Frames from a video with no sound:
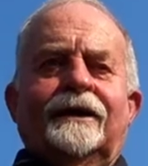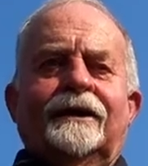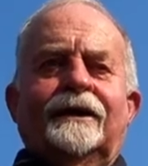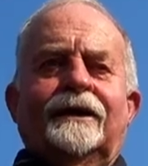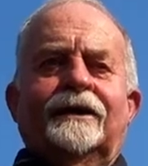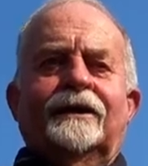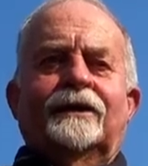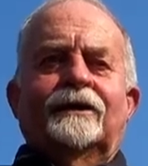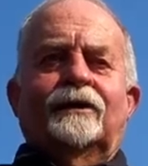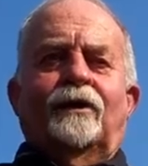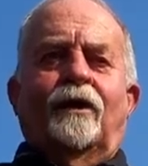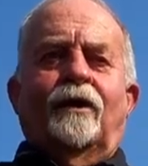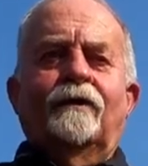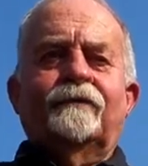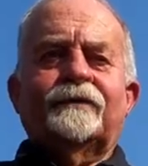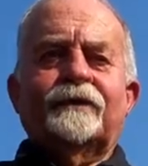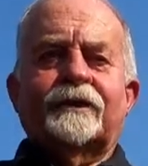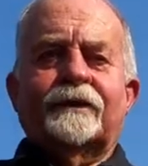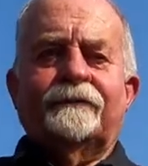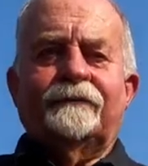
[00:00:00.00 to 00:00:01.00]
uh,
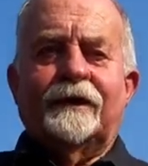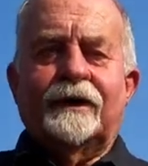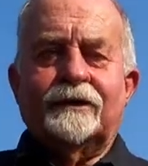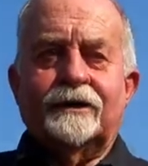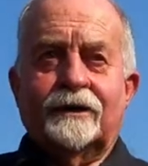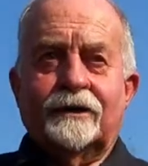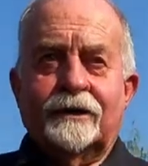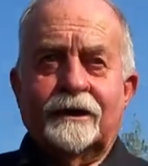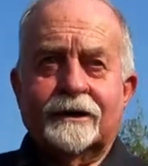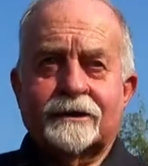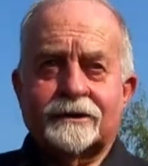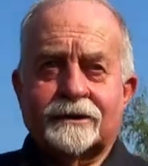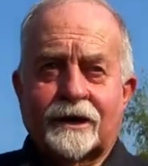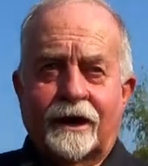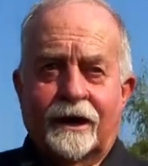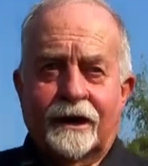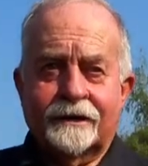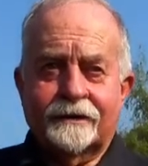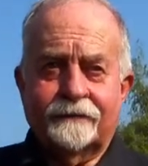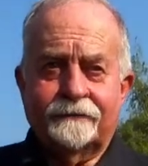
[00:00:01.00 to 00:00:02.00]
over the vineyard is
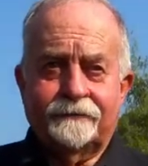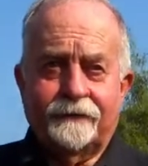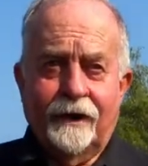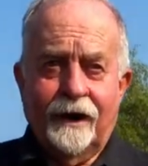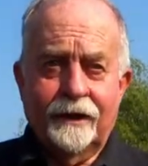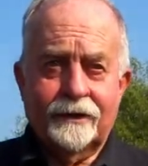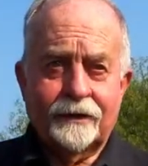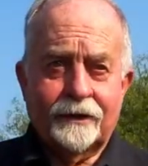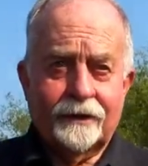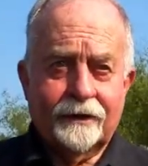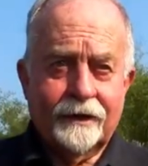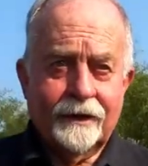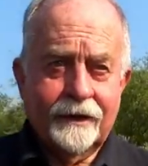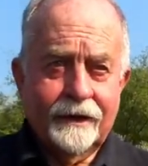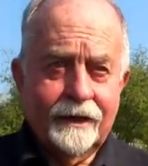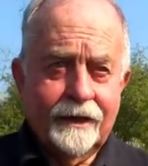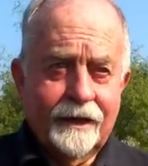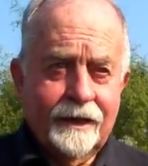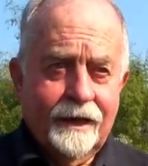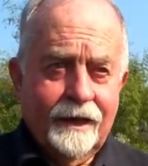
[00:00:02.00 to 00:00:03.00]
God the Father.
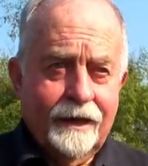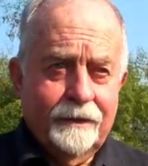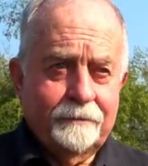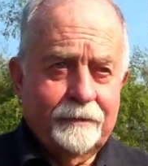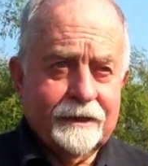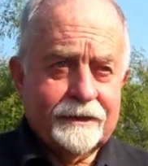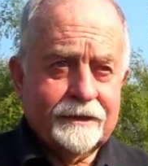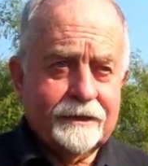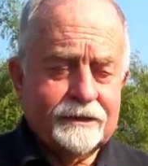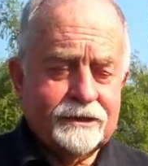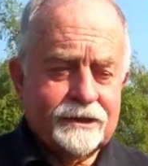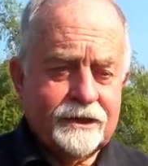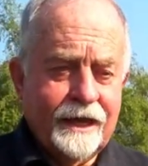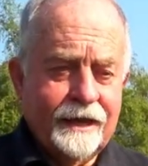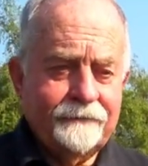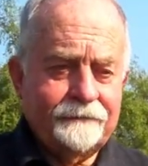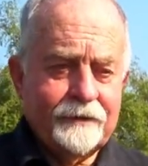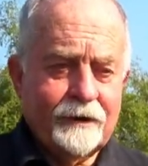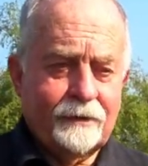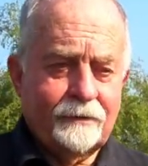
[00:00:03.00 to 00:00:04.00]
But the
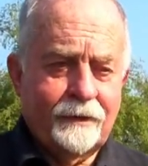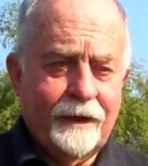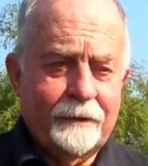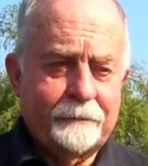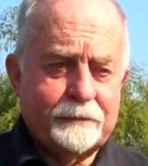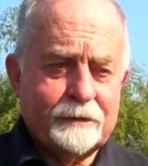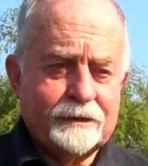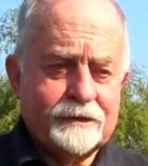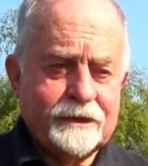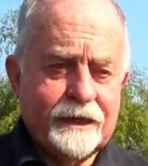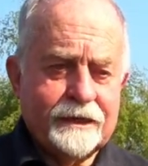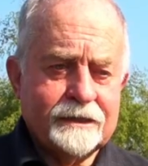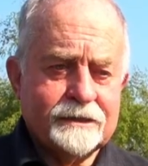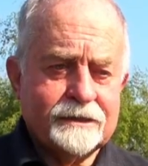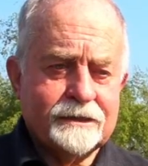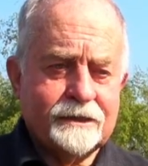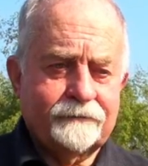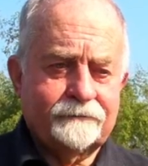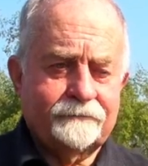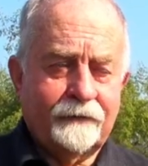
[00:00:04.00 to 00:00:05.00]
Savior
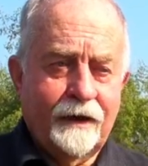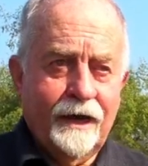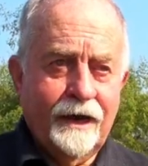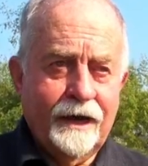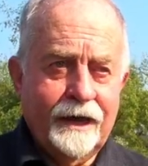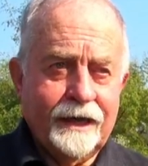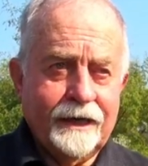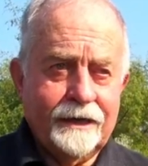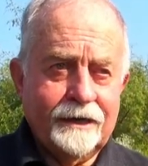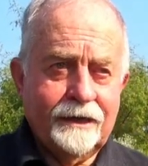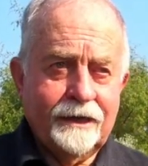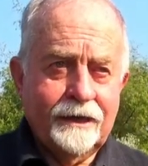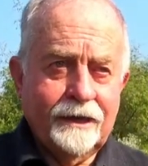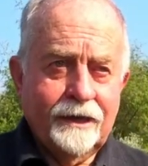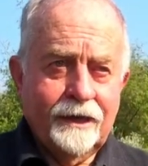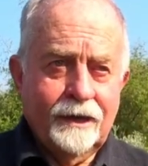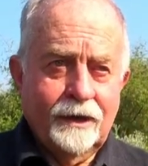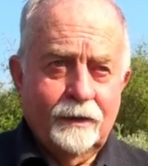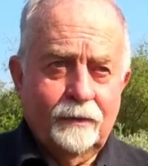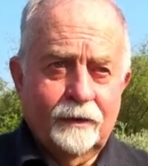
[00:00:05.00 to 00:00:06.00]
represents the vine,
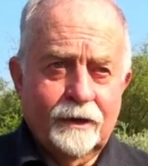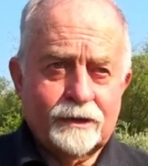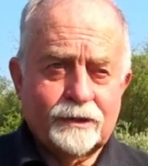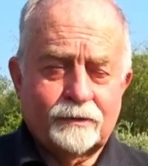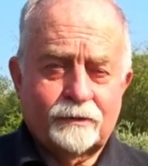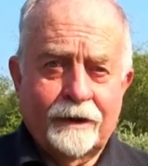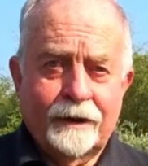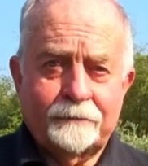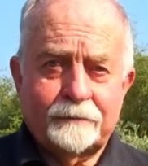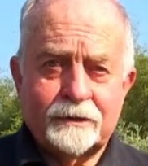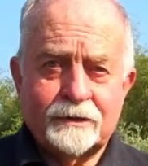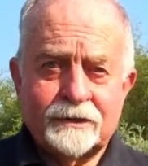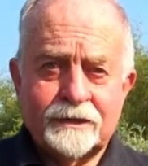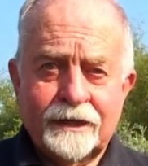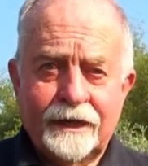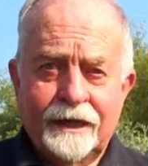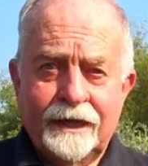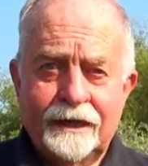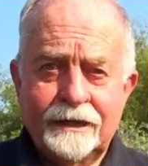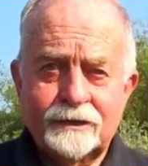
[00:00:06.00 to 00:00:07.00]
which
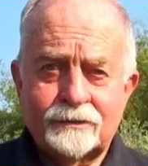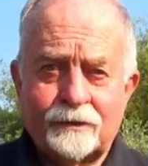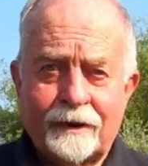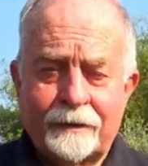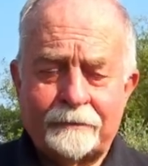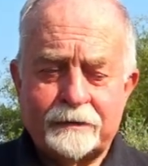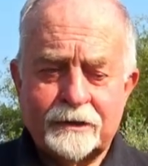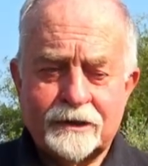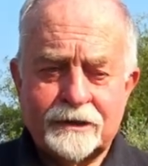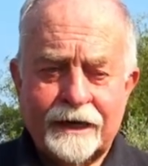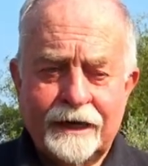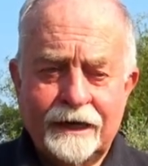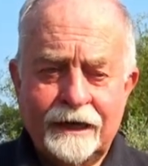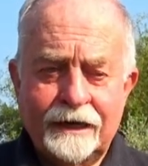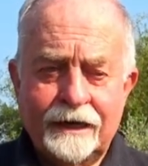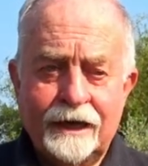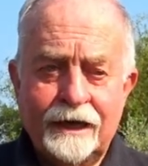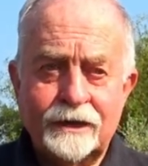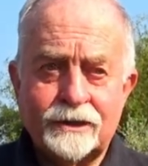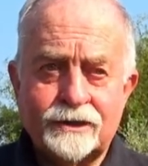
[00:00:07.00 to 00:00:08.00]
represent he's
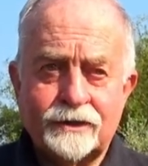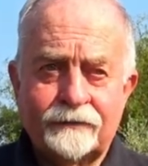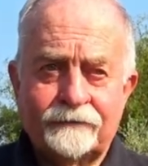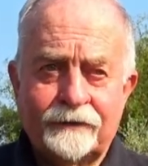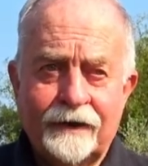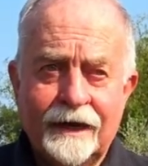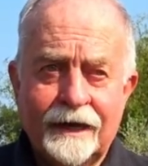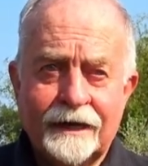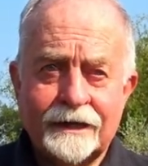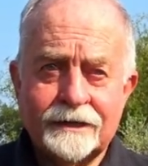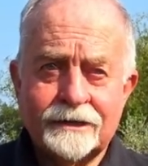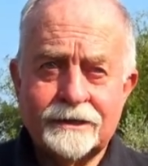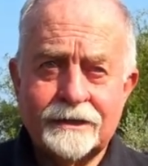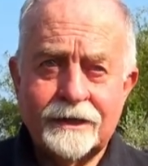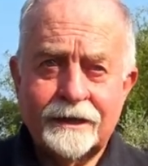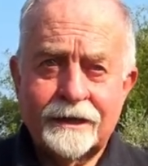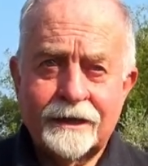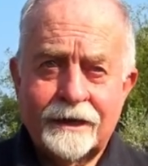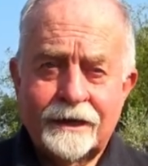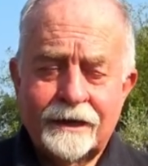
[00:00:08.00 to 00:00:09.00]
representing each of us
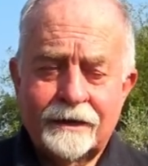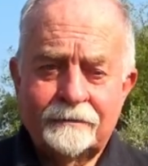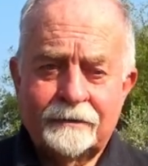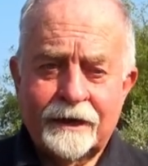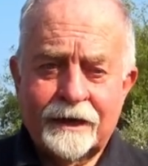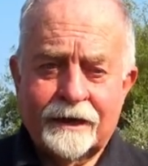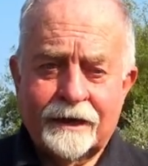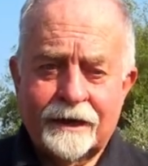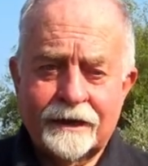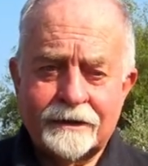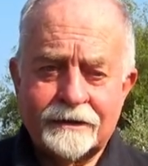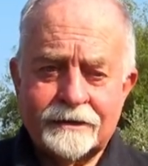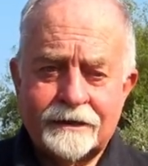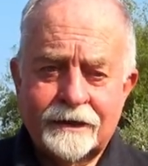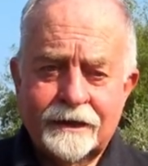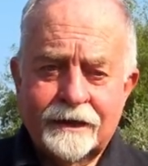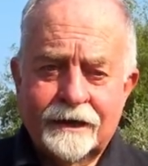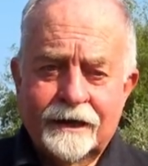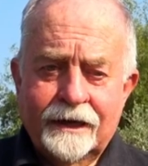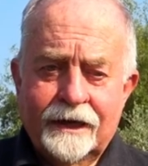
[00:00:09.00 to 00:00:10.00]
because
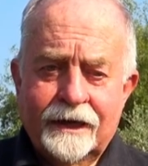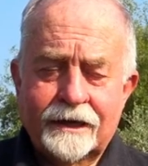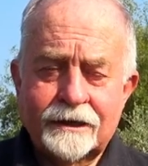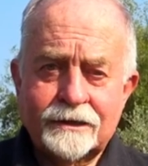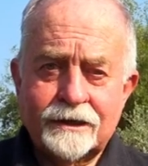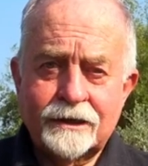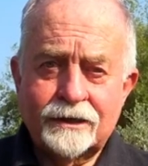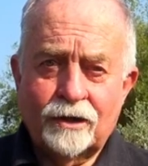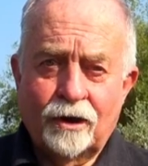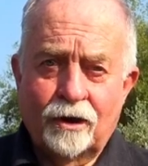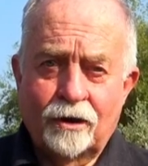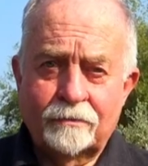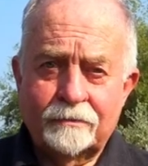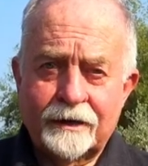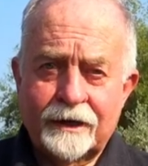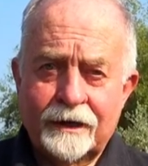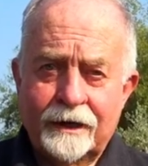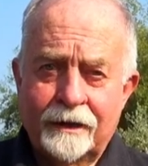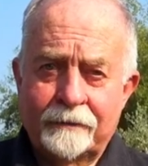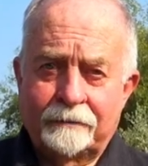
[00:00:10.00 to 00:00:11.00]
his
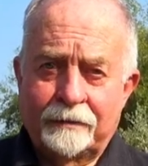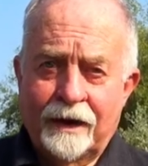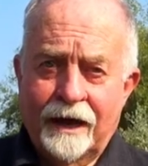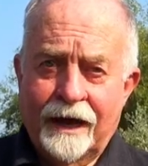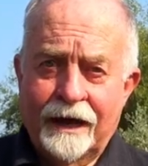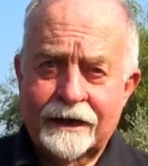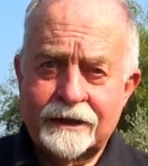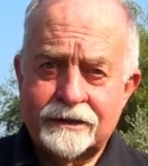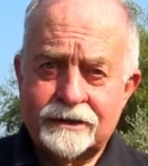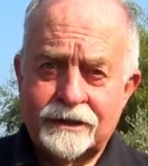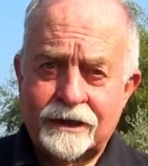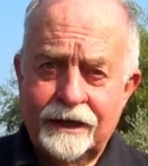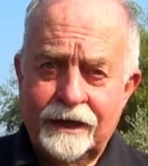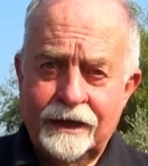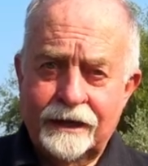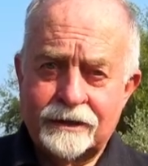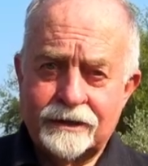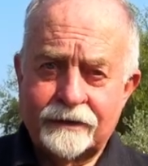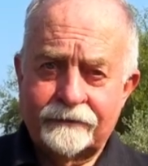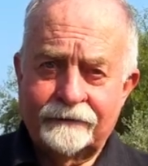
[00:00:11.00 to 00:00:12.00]
atonement applies to
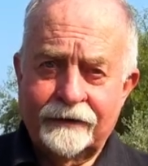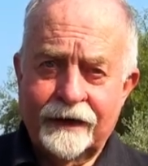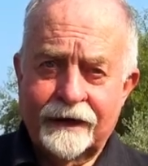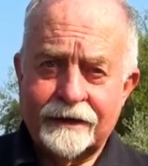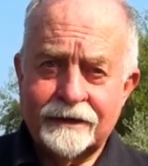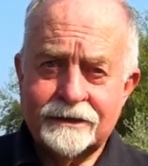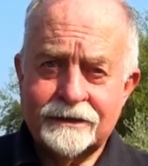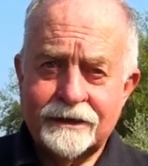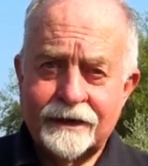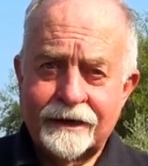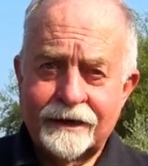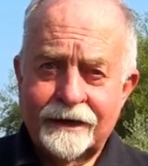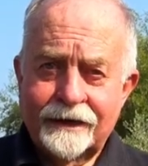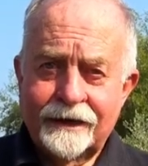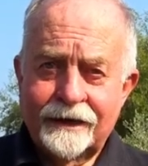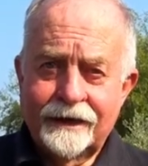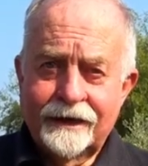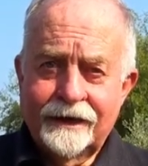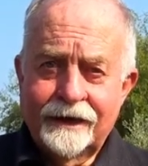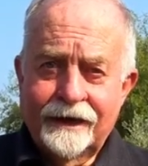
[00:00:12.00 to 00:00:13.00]
each of us.
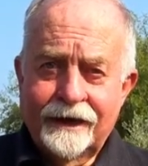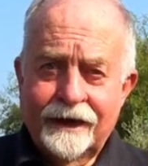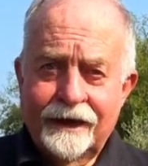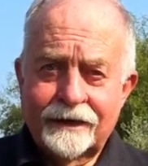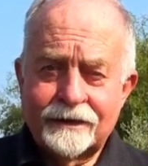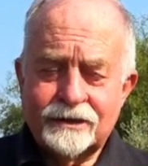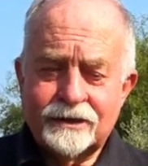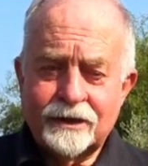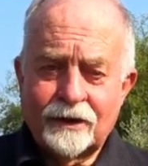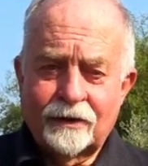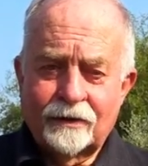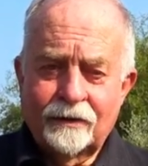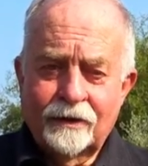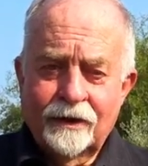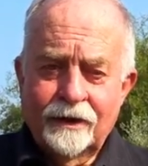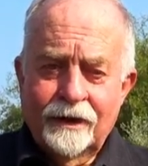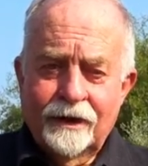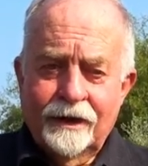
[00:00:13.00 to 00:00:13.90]
And so